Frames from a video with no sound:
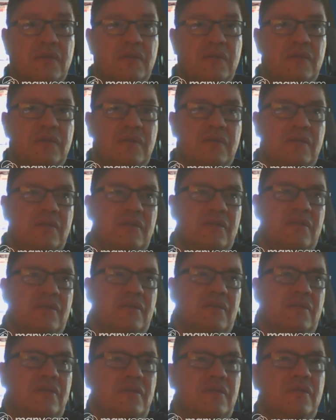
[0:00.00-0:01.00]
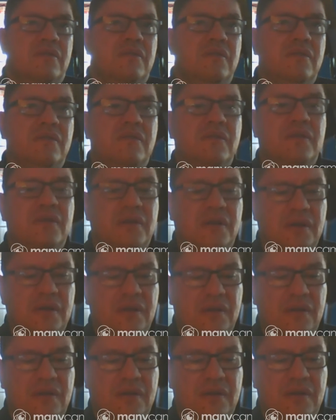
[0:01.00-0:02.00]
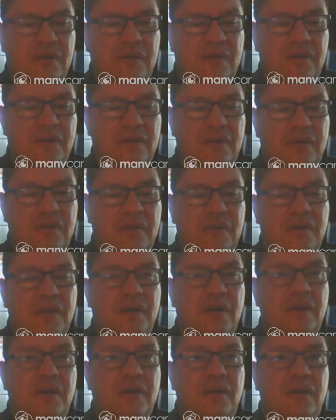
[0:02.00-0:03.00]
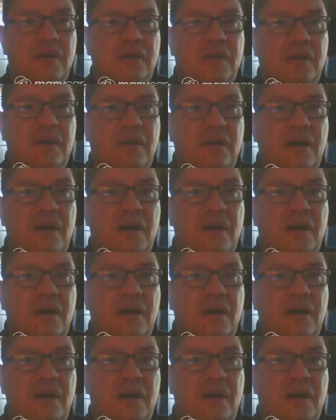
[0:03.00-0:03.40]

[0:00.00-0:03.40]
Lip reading: Nothing is said.